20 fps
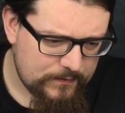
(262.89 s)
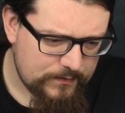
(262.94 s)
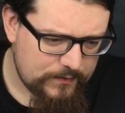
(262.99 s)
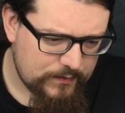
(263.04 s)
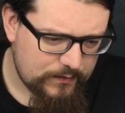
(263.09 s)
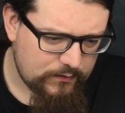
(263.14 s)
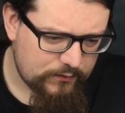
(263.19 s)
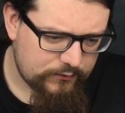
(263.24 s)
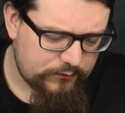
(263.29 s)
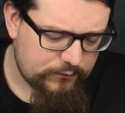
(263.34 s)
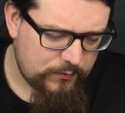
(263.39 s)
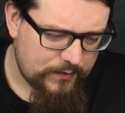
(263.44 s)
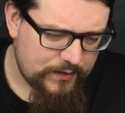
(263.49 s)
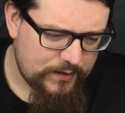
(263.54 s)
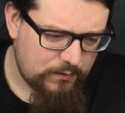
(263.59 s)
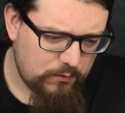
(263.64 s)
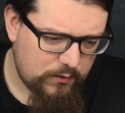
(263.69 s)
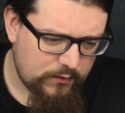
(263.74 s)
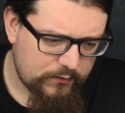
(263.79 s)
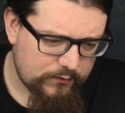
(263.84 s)
You've got
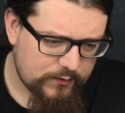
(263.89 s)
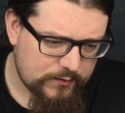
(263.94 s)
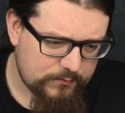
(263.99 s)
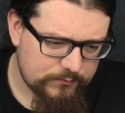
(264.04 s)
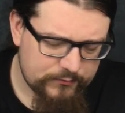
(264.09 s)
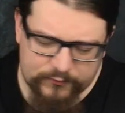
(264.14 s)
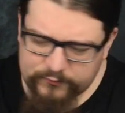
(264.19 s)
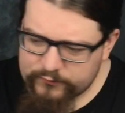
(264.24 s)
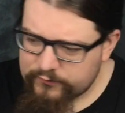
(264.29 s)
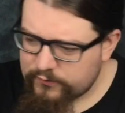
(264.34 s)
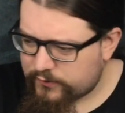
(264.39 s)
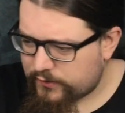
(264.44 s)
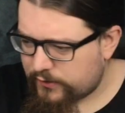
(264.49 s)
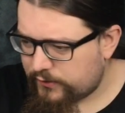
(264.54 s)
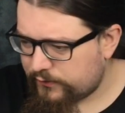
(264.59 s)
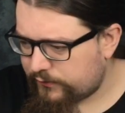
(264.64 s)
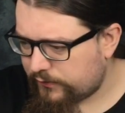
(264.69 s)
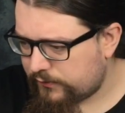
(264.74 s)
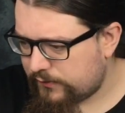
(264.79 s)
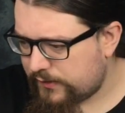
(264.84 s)
21 grams of sugar,
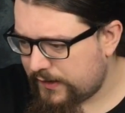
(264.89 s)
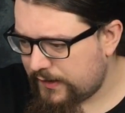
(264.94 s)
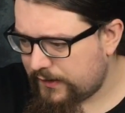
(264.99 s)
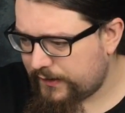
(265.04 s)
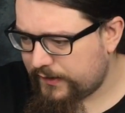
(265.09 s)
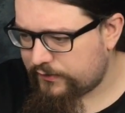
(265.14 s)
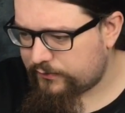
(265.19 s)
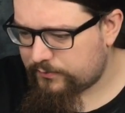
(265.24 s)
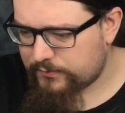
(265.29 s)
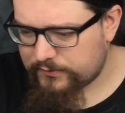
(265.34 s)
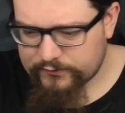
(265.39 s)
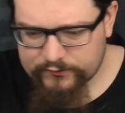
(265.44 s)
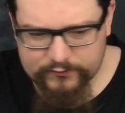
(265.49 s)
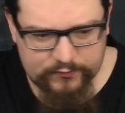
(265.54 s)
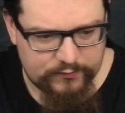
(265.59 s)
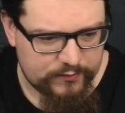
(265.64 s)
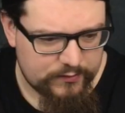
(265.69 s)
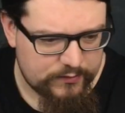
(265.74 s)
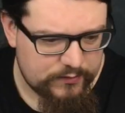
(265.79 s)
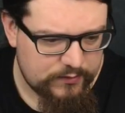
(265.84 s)
so nearly as much
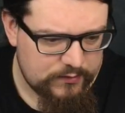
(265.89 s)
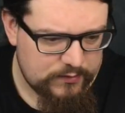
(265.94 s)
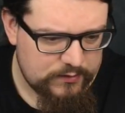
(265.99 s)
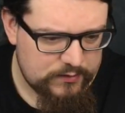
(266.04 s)
sugar,